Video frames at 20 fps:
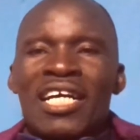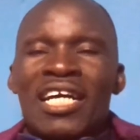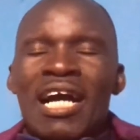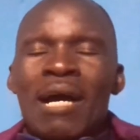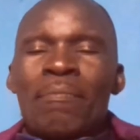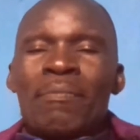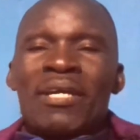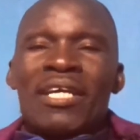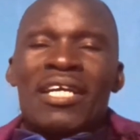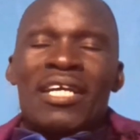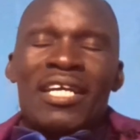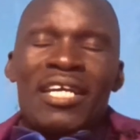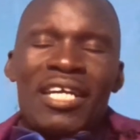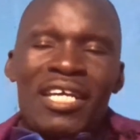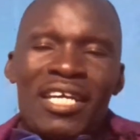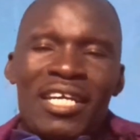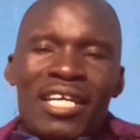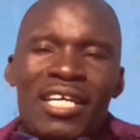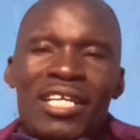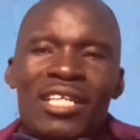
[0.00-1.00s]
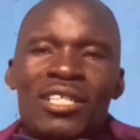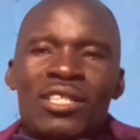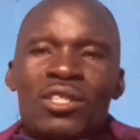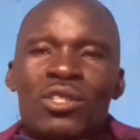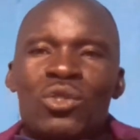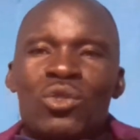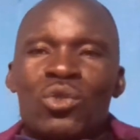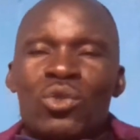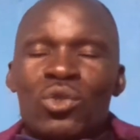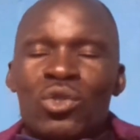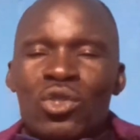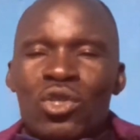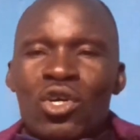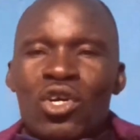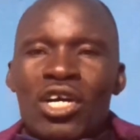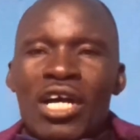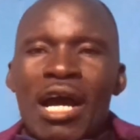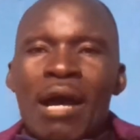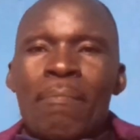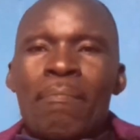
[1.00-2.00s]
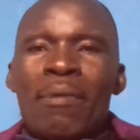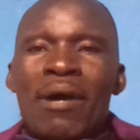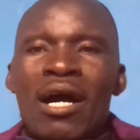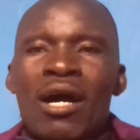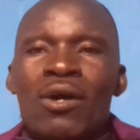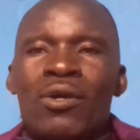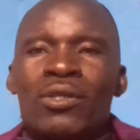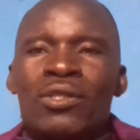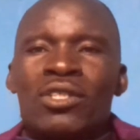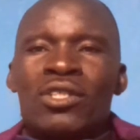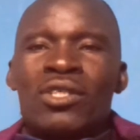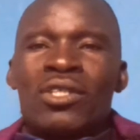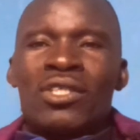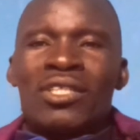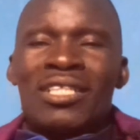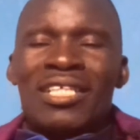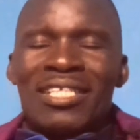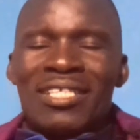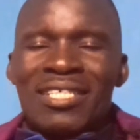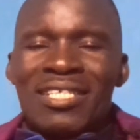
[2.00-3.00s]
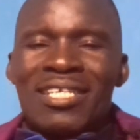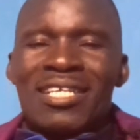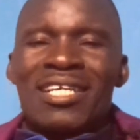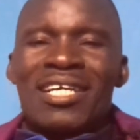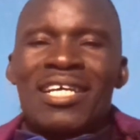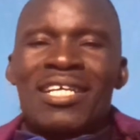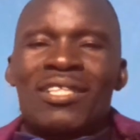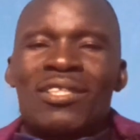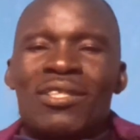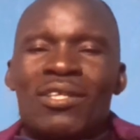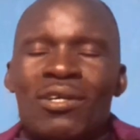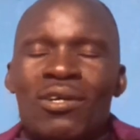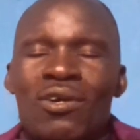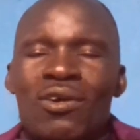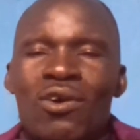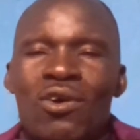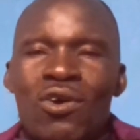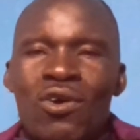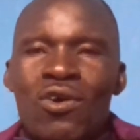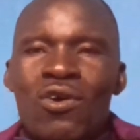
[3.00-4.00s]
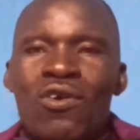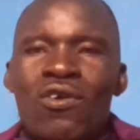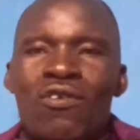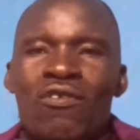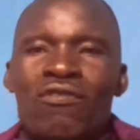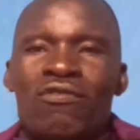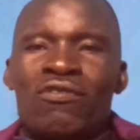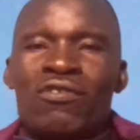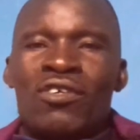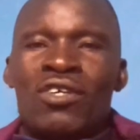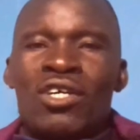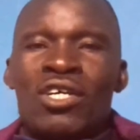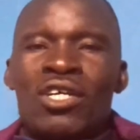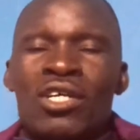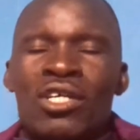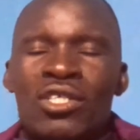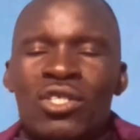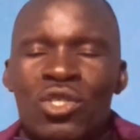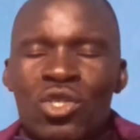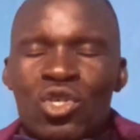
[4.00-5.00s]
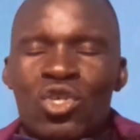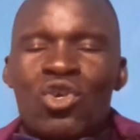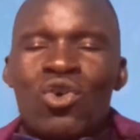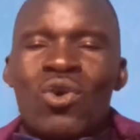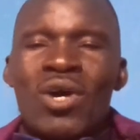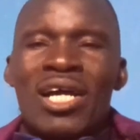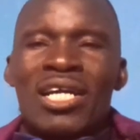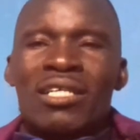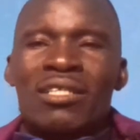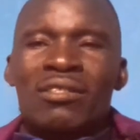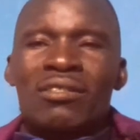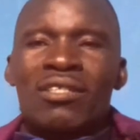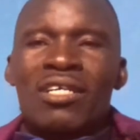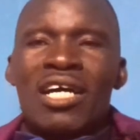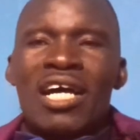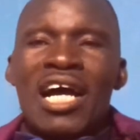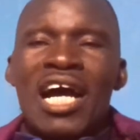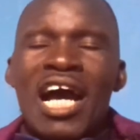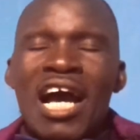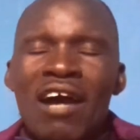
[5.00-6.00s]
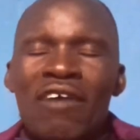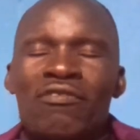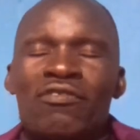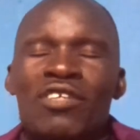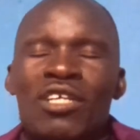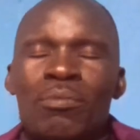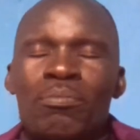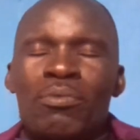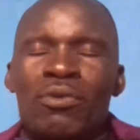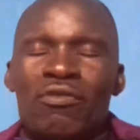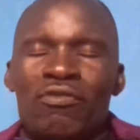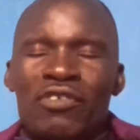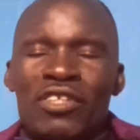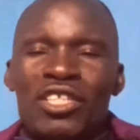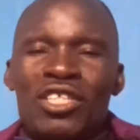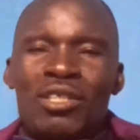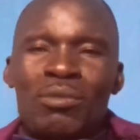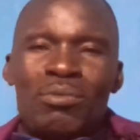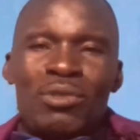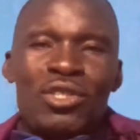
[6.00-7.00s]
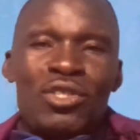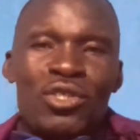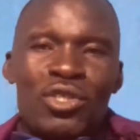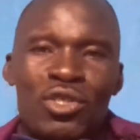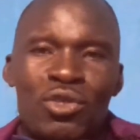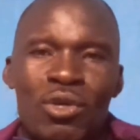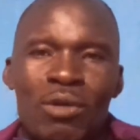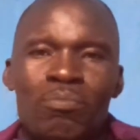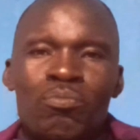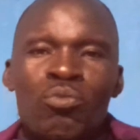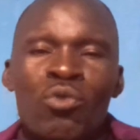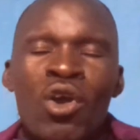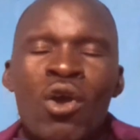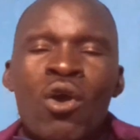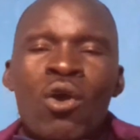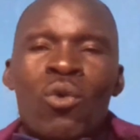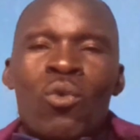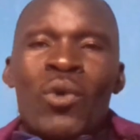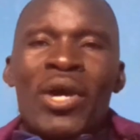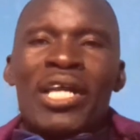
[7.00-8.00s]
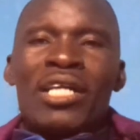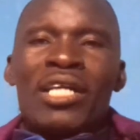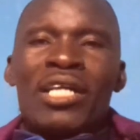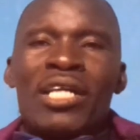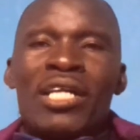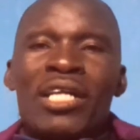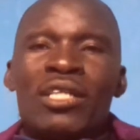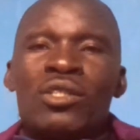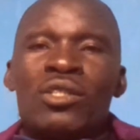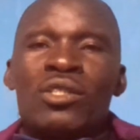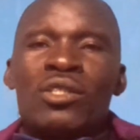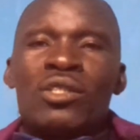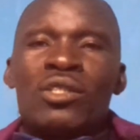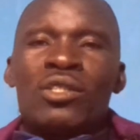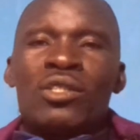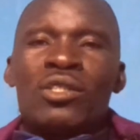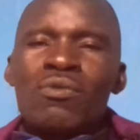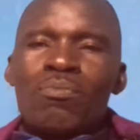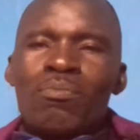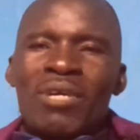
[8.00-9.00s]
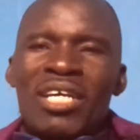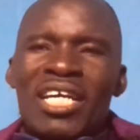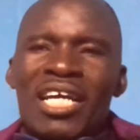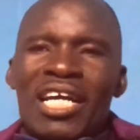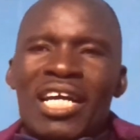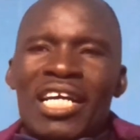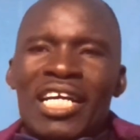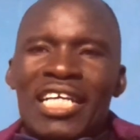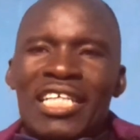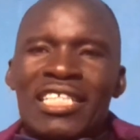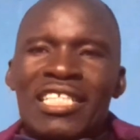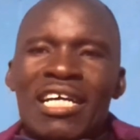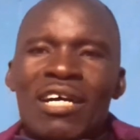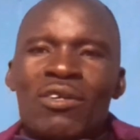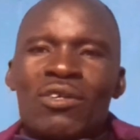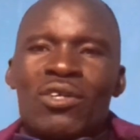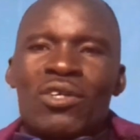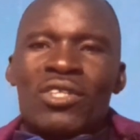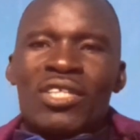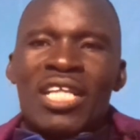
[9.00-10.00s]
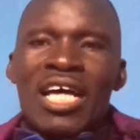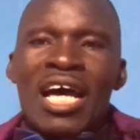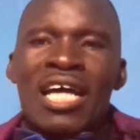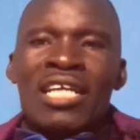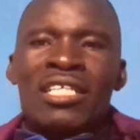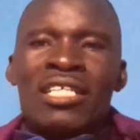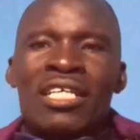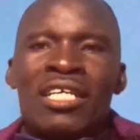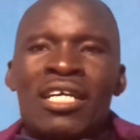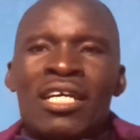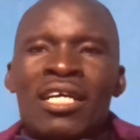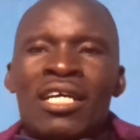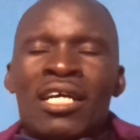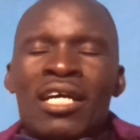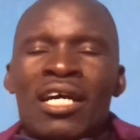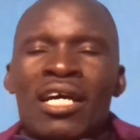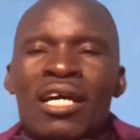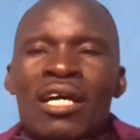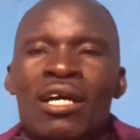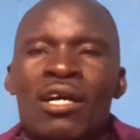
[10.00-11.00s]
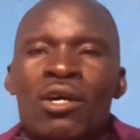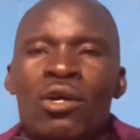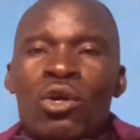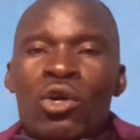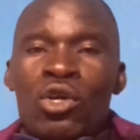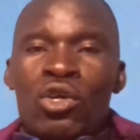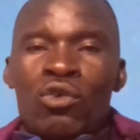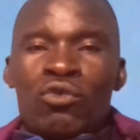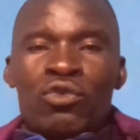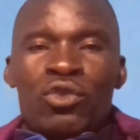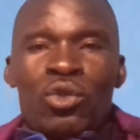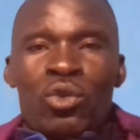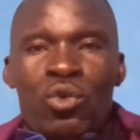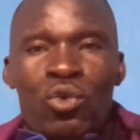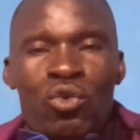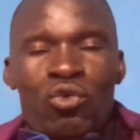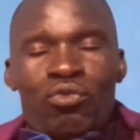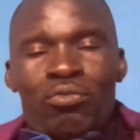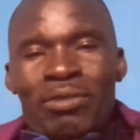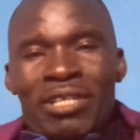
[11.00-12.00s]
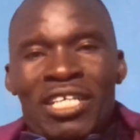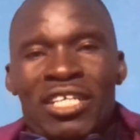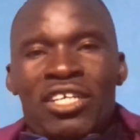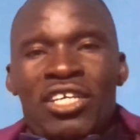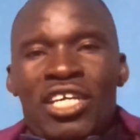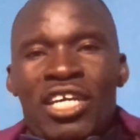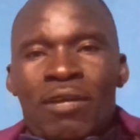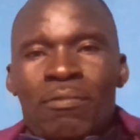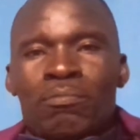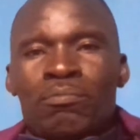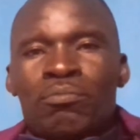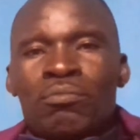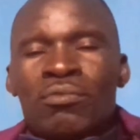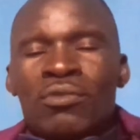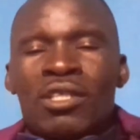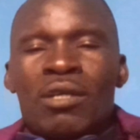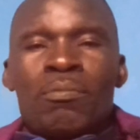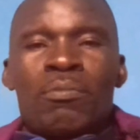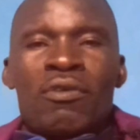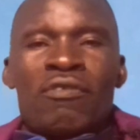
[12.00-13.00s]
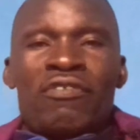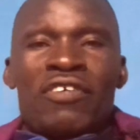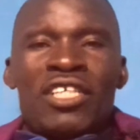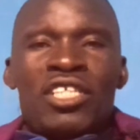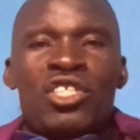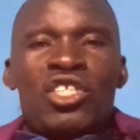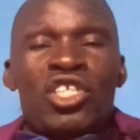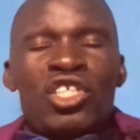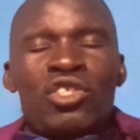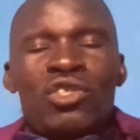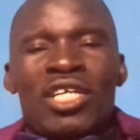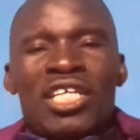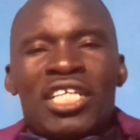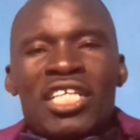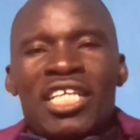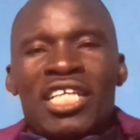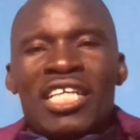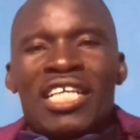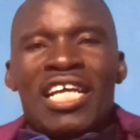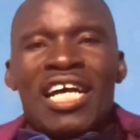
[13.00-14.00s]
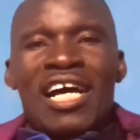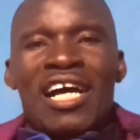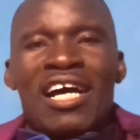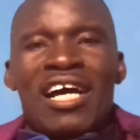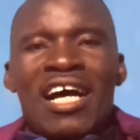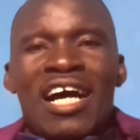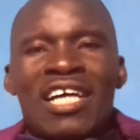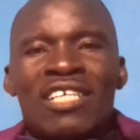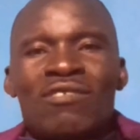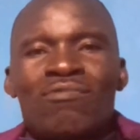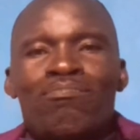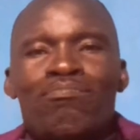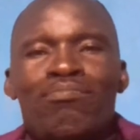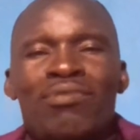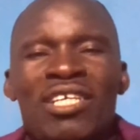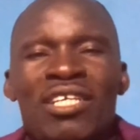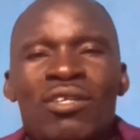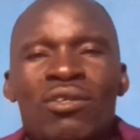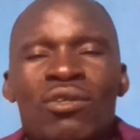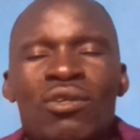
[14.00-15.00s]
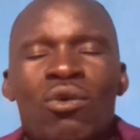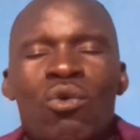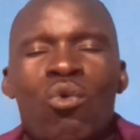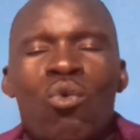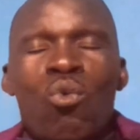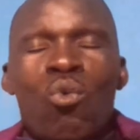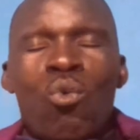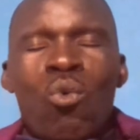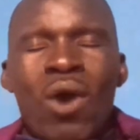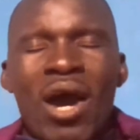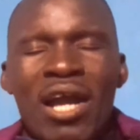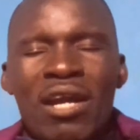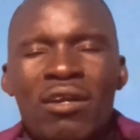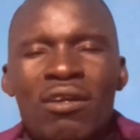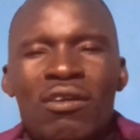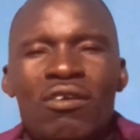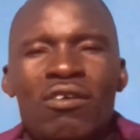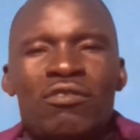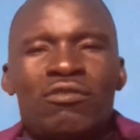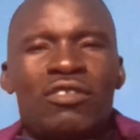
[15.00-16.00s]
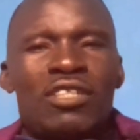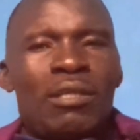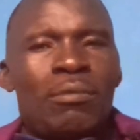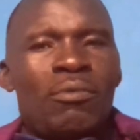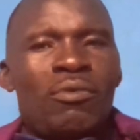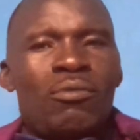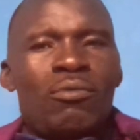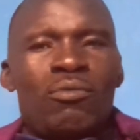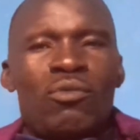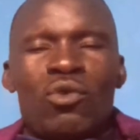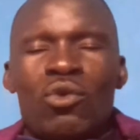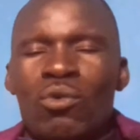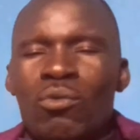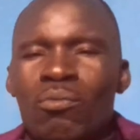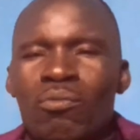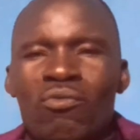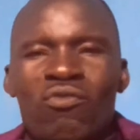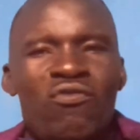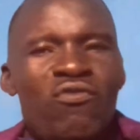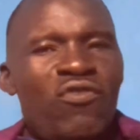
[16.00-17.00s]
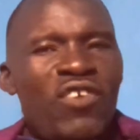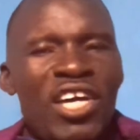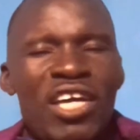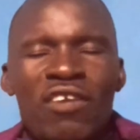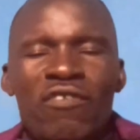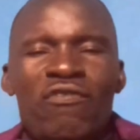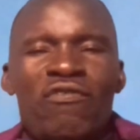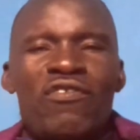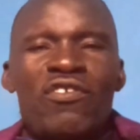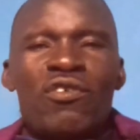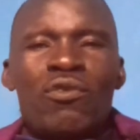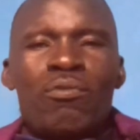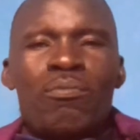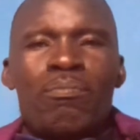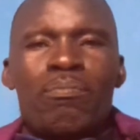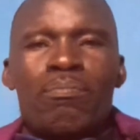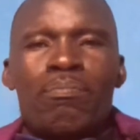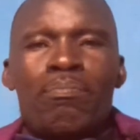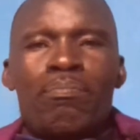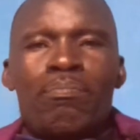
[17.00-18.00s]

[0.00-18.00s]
coming in to talk about the strength of SCOAN after Prophet TB Joshua. Well, to just make a lay down on that, all of you who've been here, Prophet Joshua Iginla has been one of the very few